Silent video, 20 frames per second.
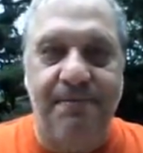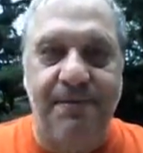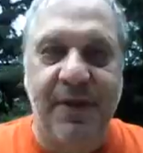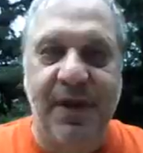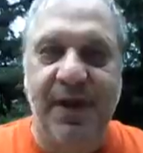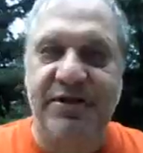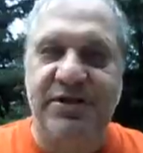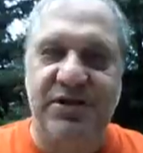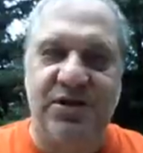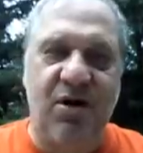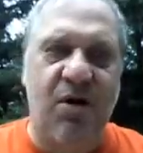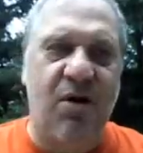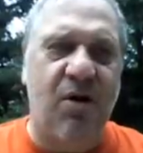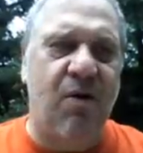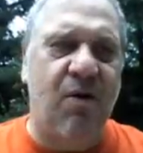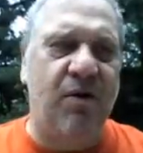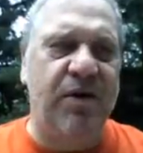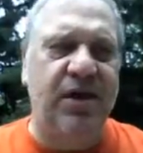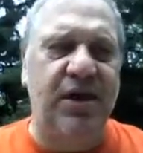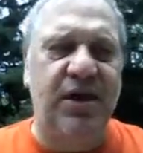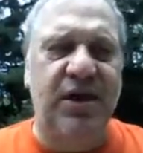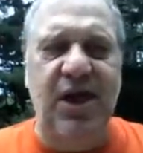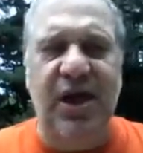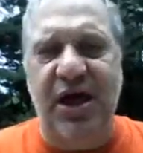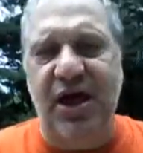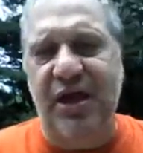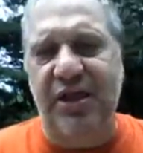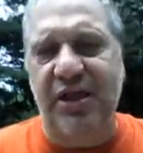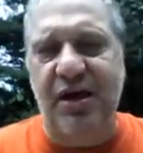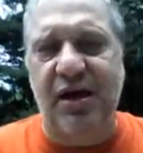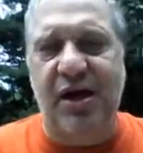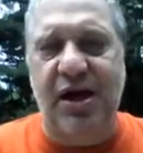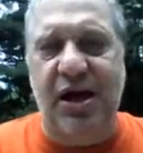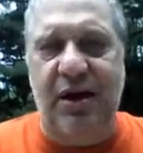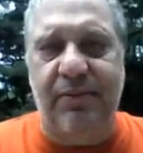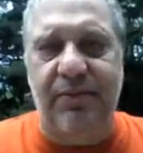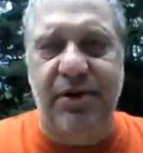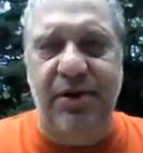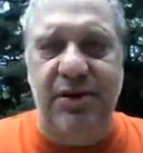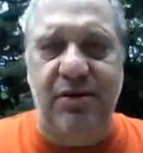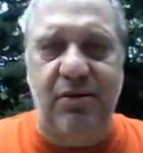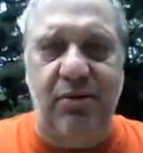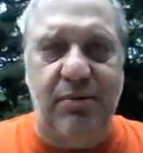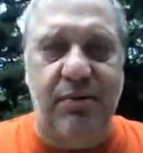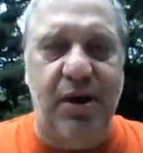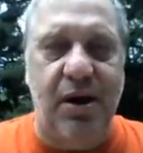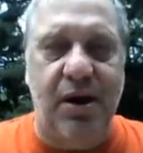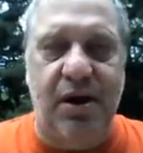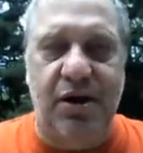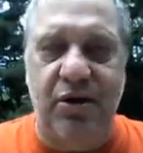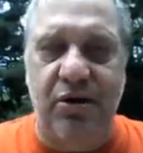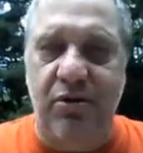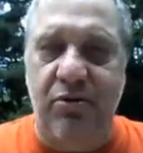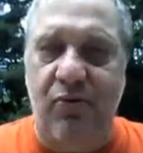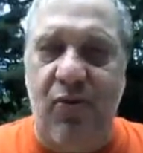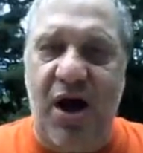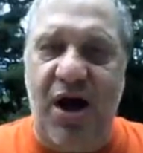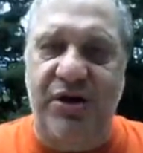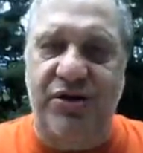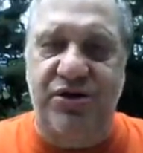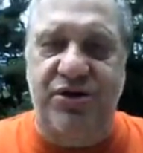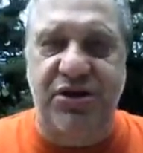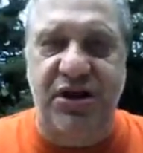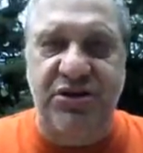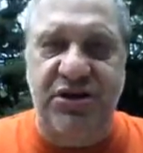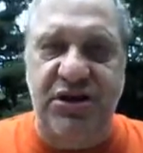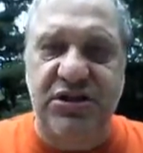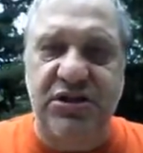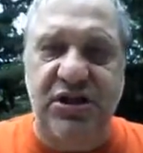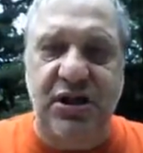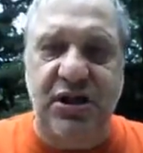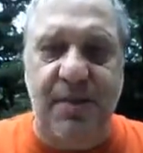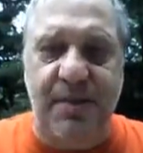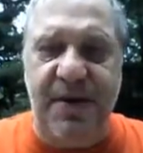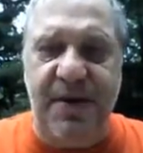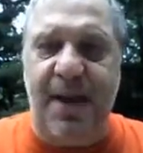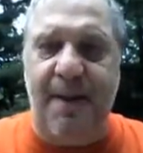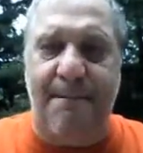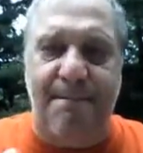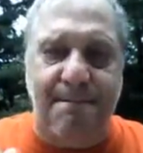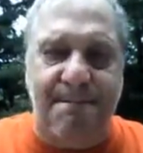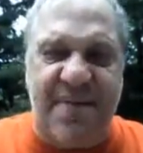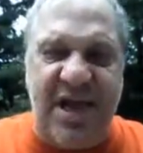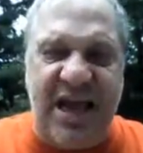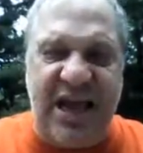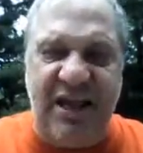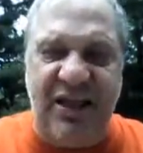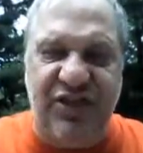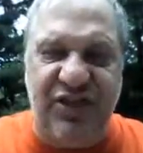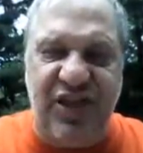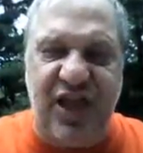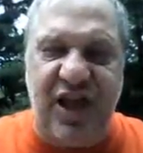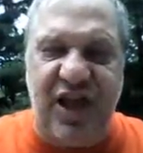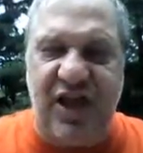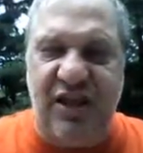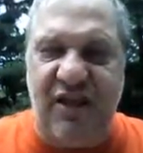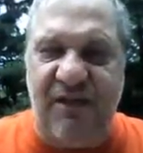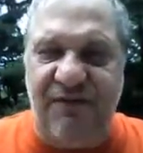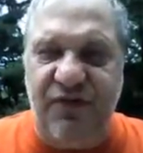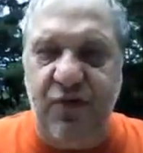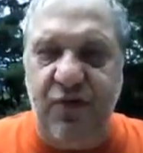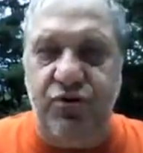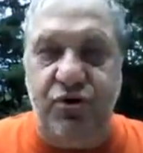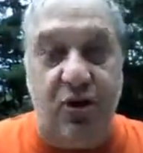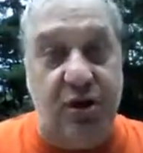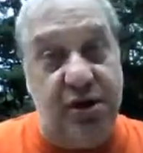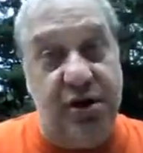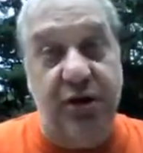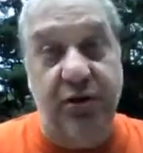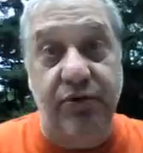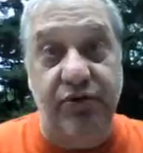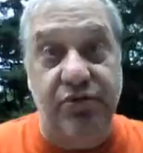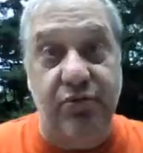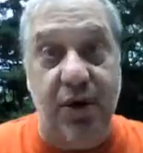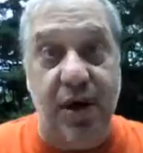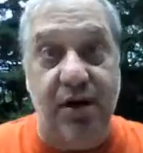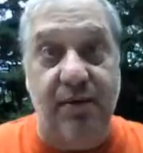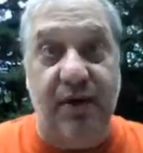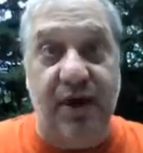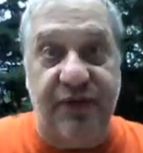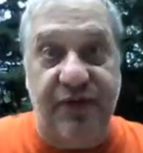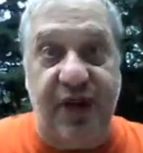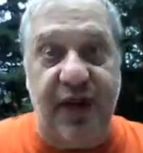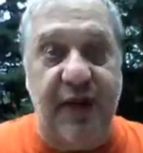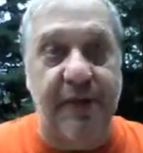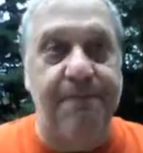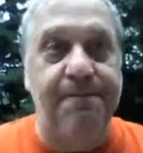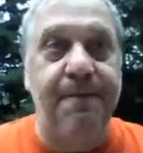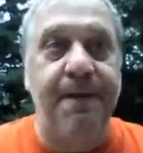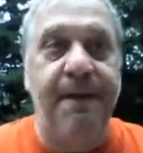He says, "Oh yeah, they're coming into America. You watch, this is going to be a big thing in the future," and he was right about that.